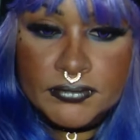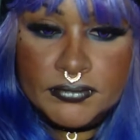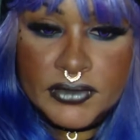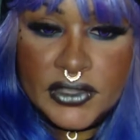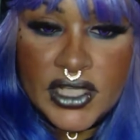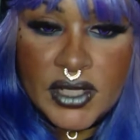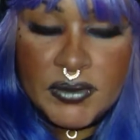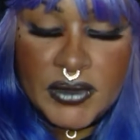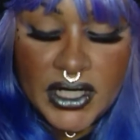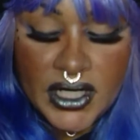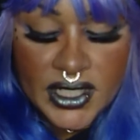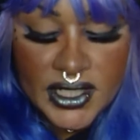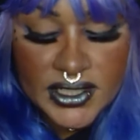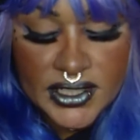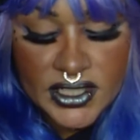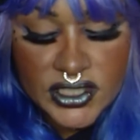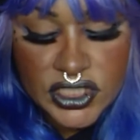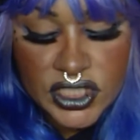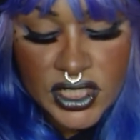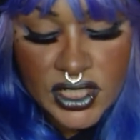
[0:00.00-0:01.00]
Limited
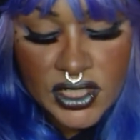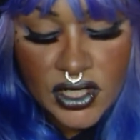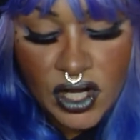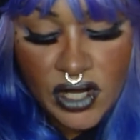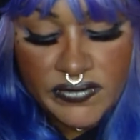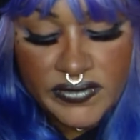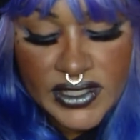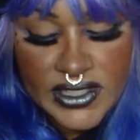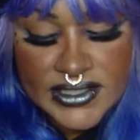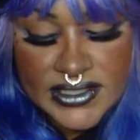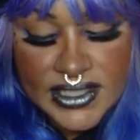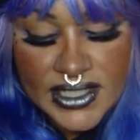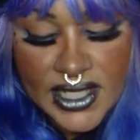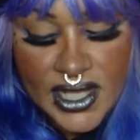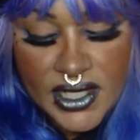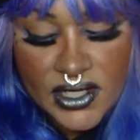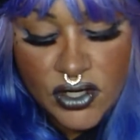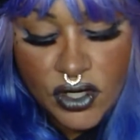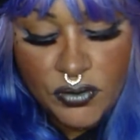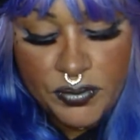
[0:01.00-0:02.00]
edition, obviously
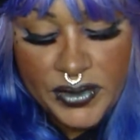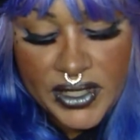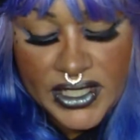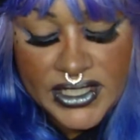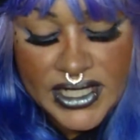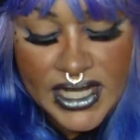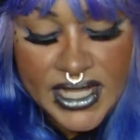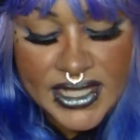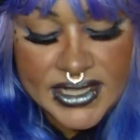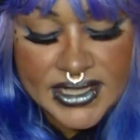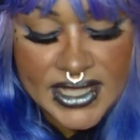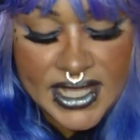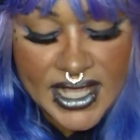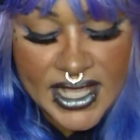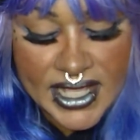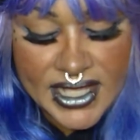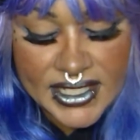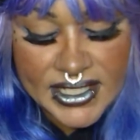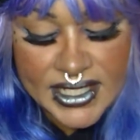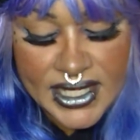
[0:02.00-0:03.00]
unopened. And
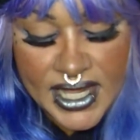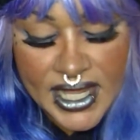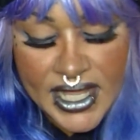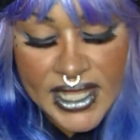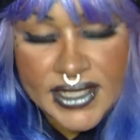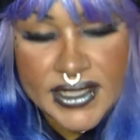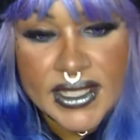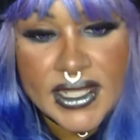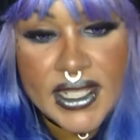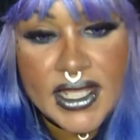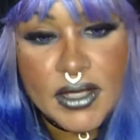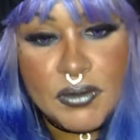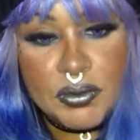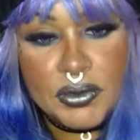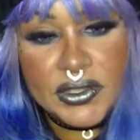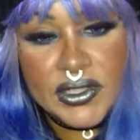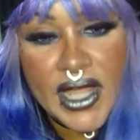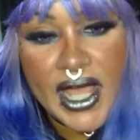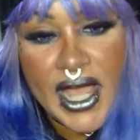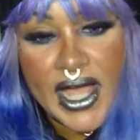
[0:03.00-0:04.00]
then the
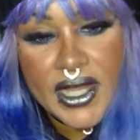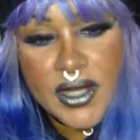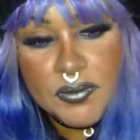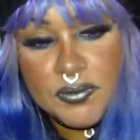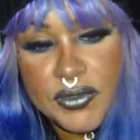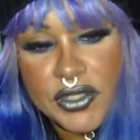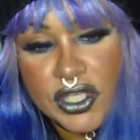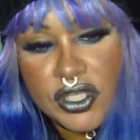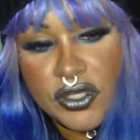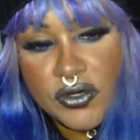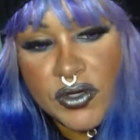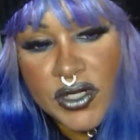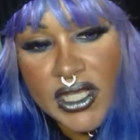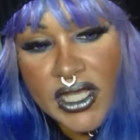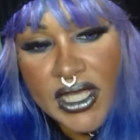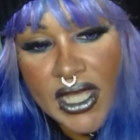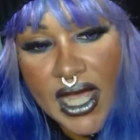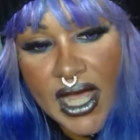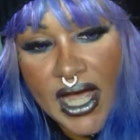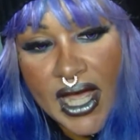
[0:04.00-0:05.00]
Black
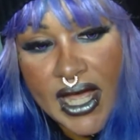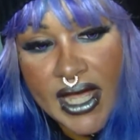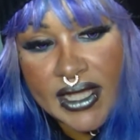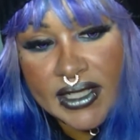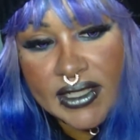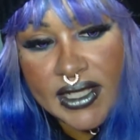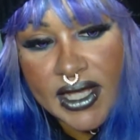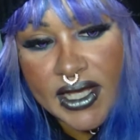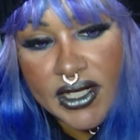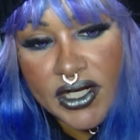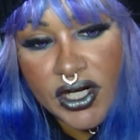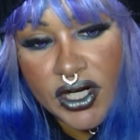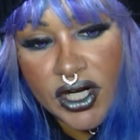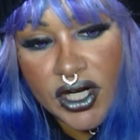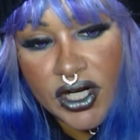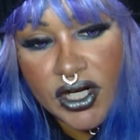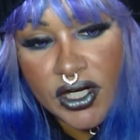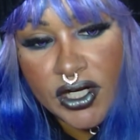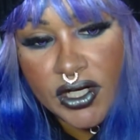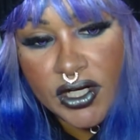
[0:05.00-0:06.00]
Beauty
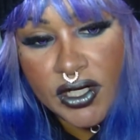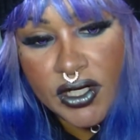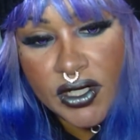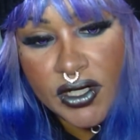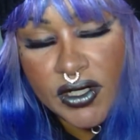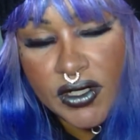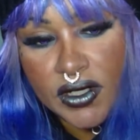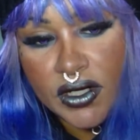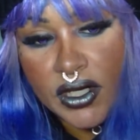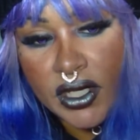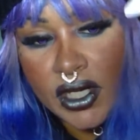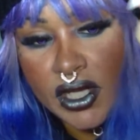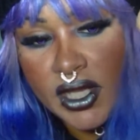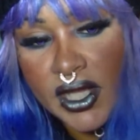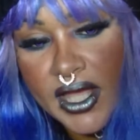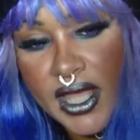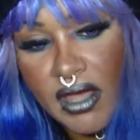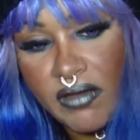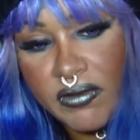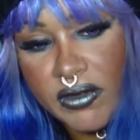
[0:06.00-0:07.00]
Highlighter.
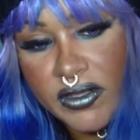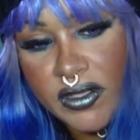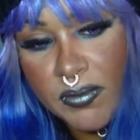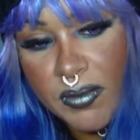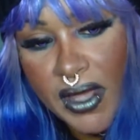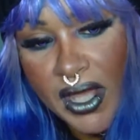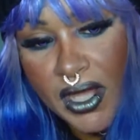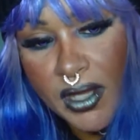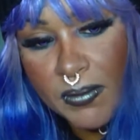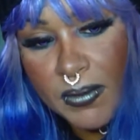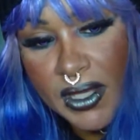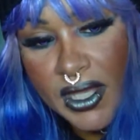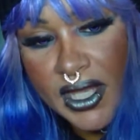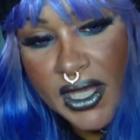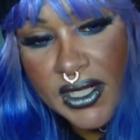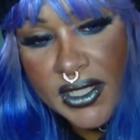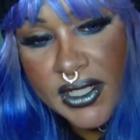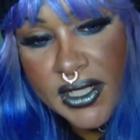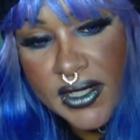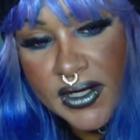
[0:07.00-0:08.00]
I have it on the back of my
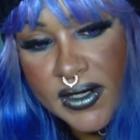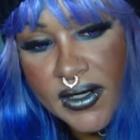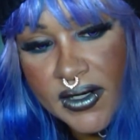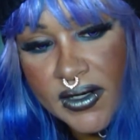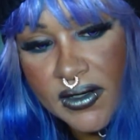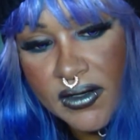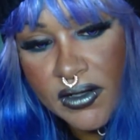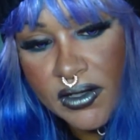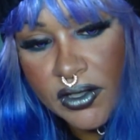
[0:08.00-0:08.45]
hand here.